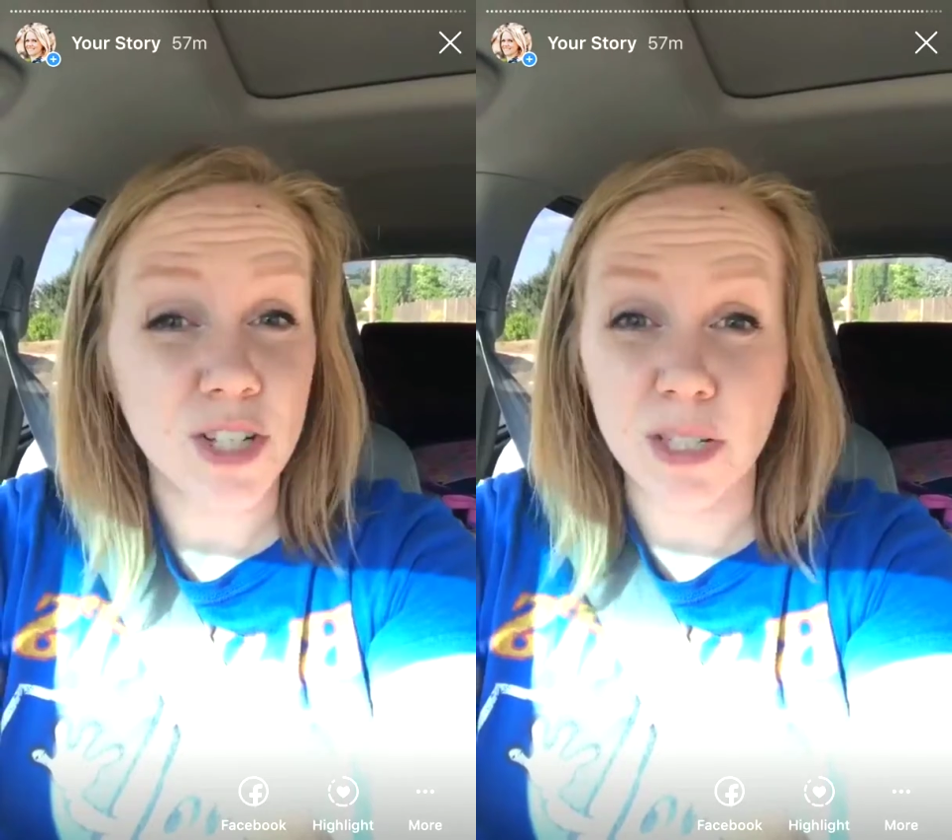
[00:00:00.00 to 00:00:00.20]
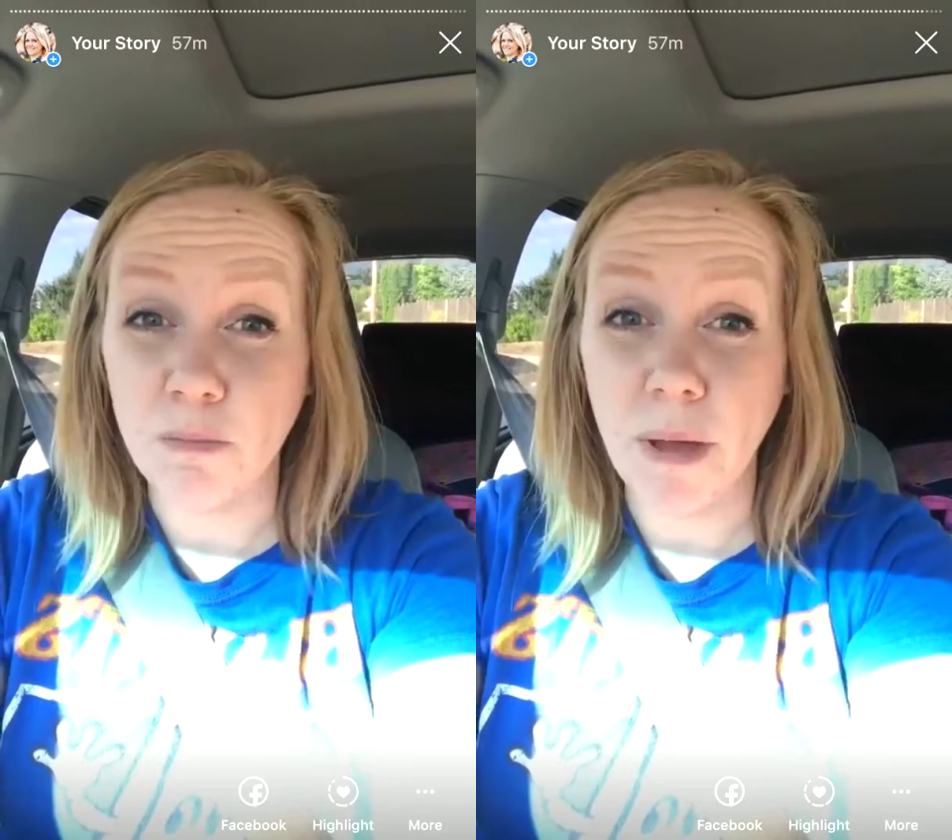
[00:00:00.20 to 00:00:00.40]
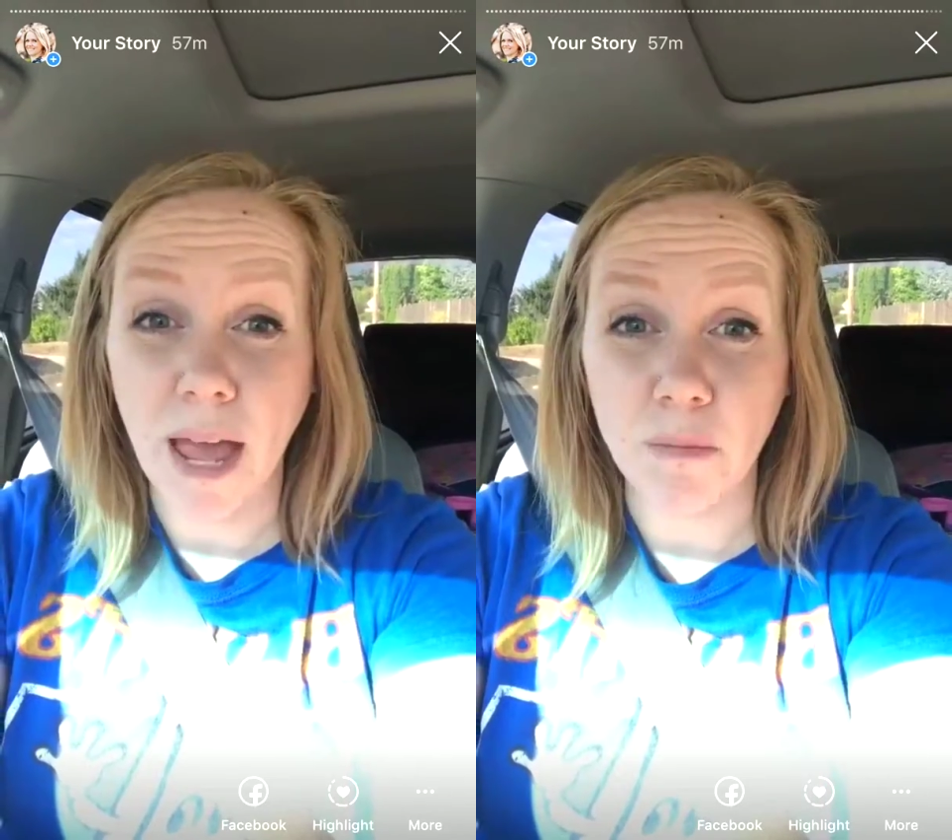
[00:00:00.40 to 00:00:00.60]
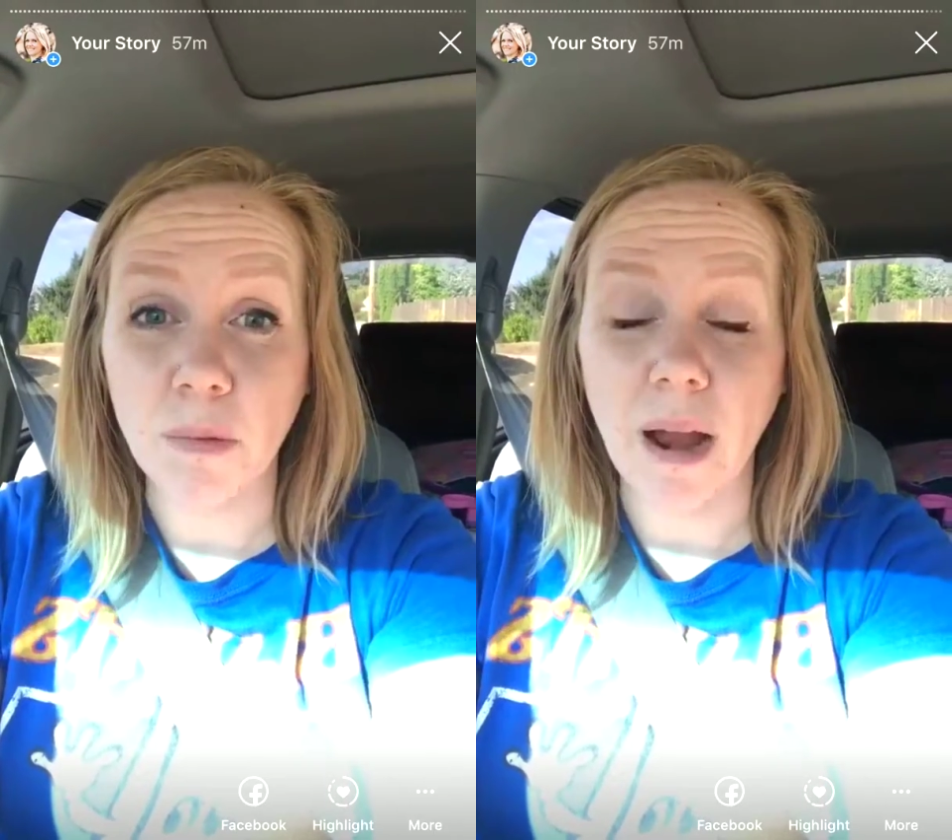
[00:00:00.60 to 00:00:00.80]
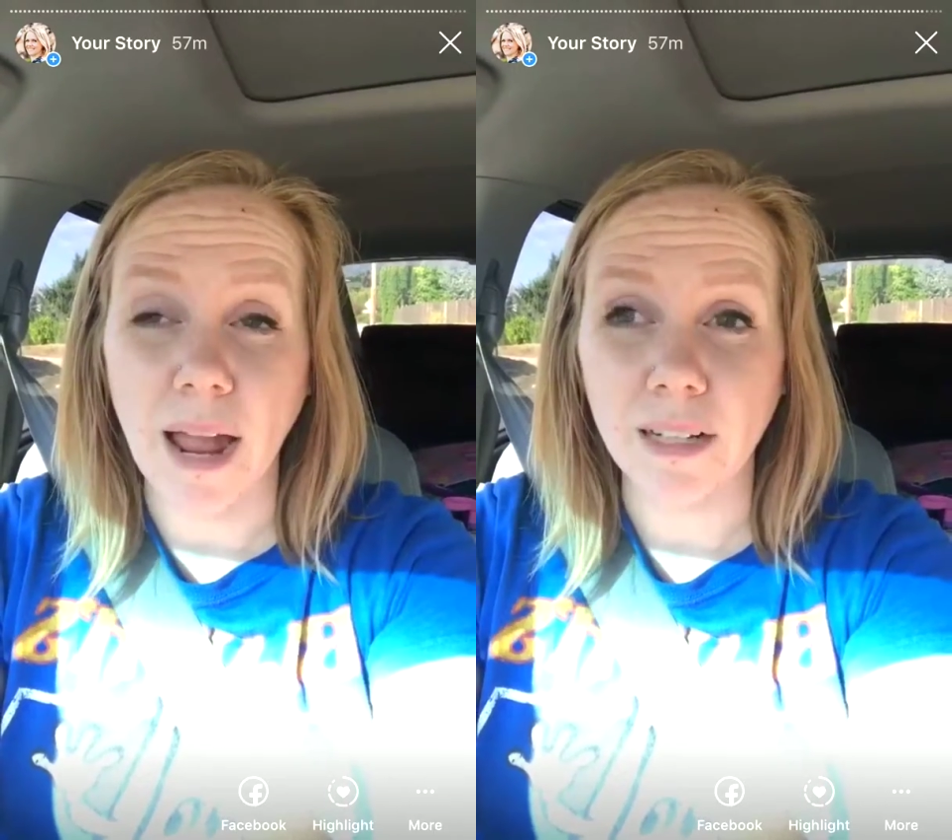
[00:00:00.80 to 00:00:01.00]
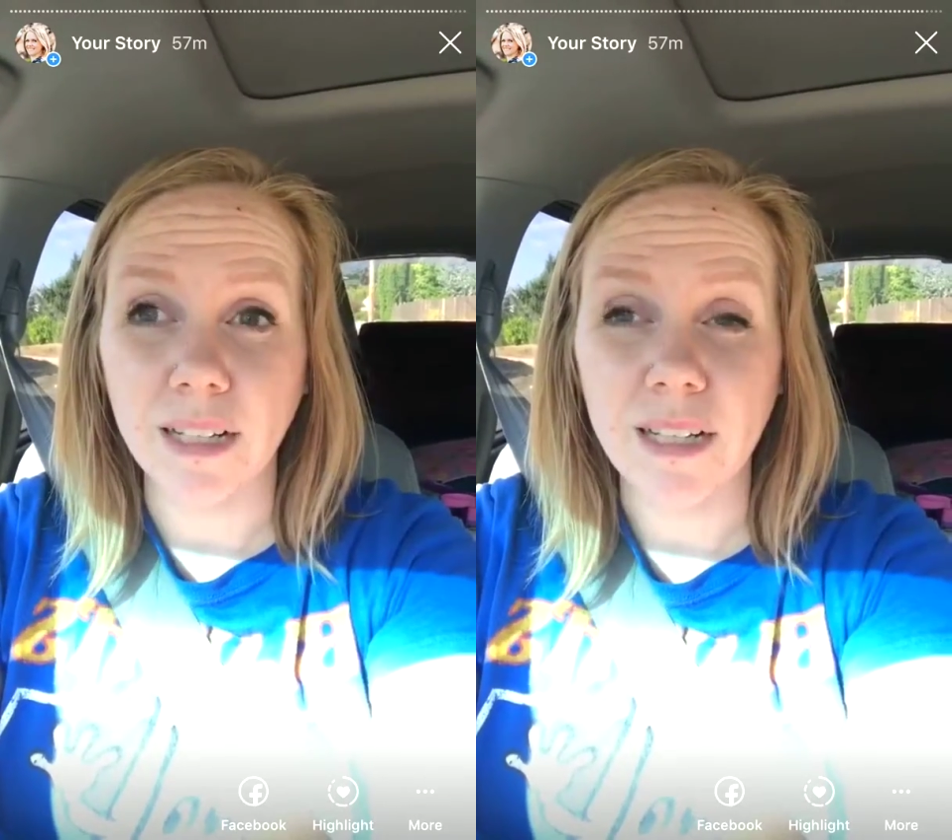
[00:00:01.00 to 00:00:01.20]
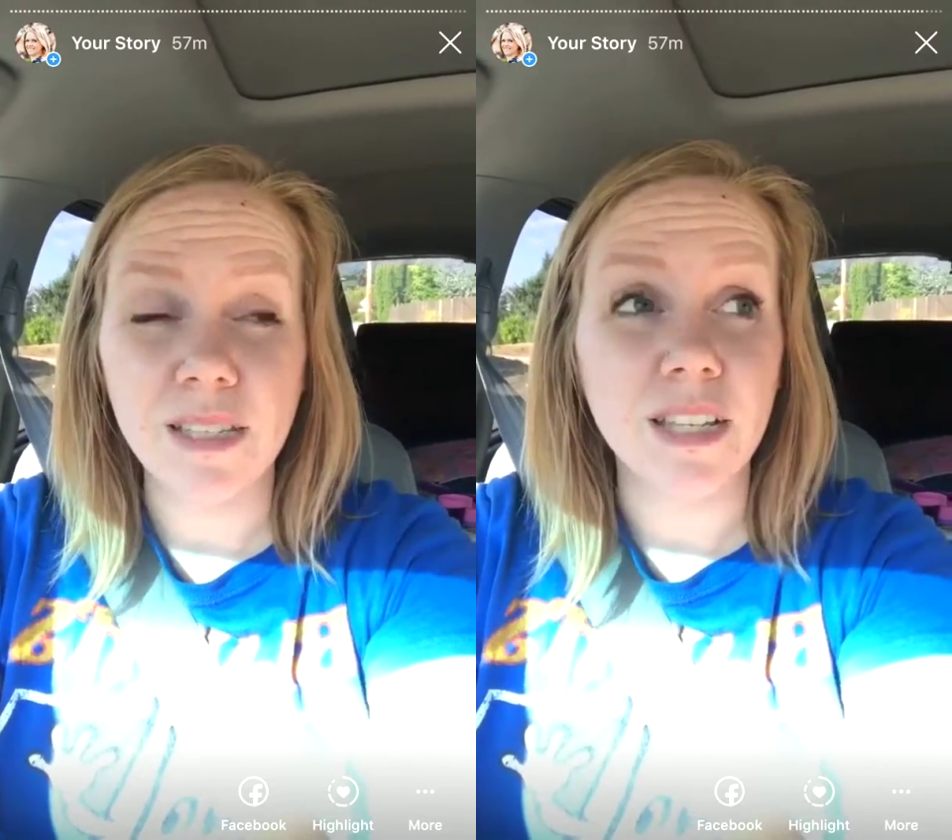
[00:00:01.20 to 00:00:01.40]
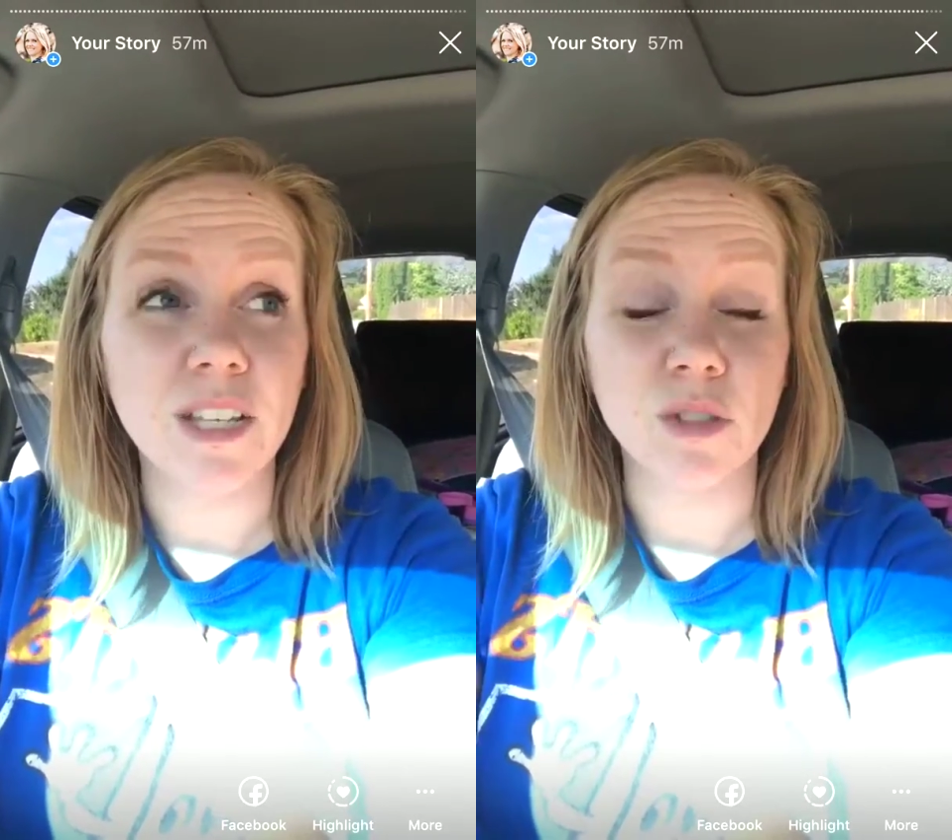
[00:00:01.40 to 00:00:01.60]
practice, it's
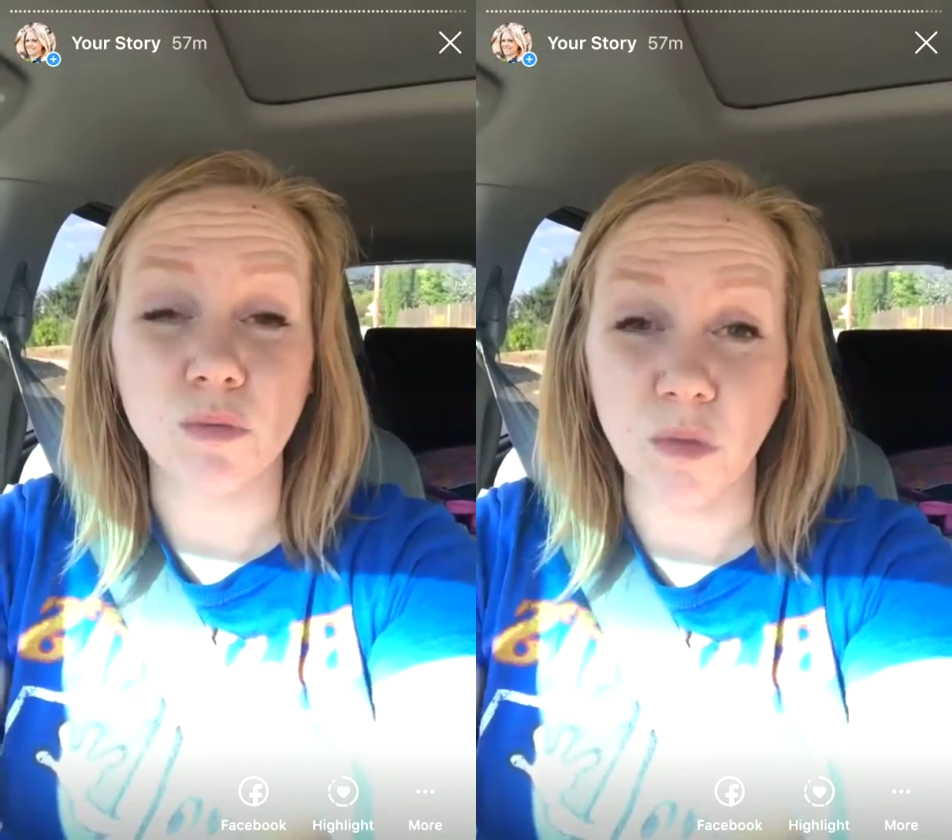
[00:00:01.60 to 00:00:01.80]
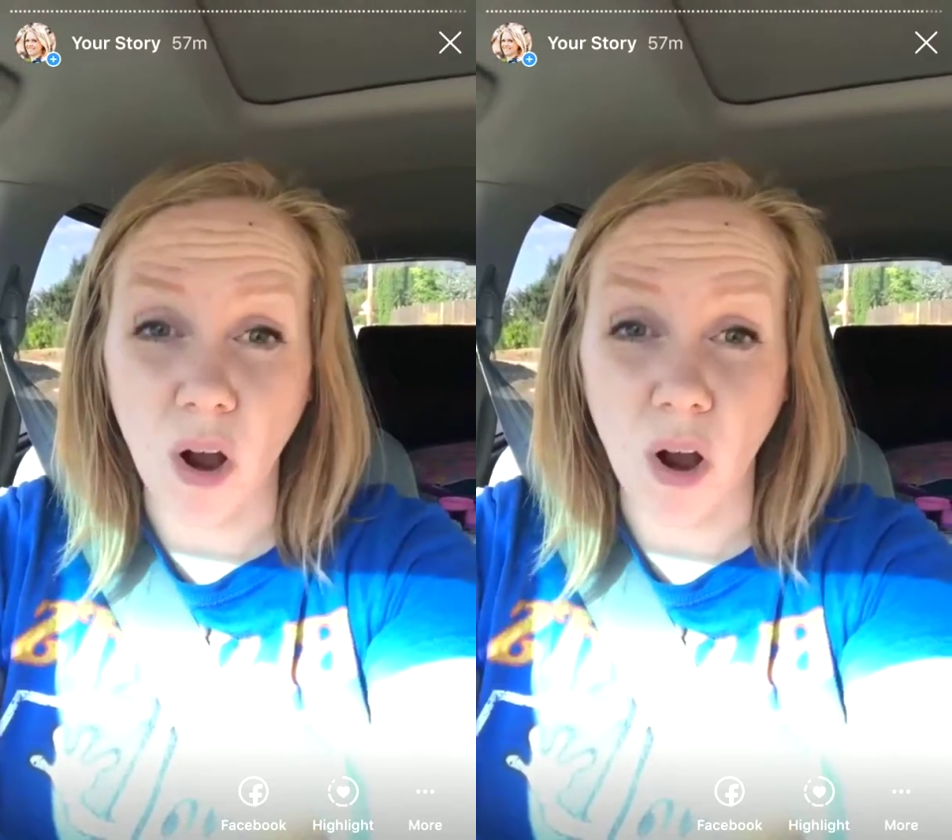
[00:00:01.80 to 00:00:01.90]
wrong.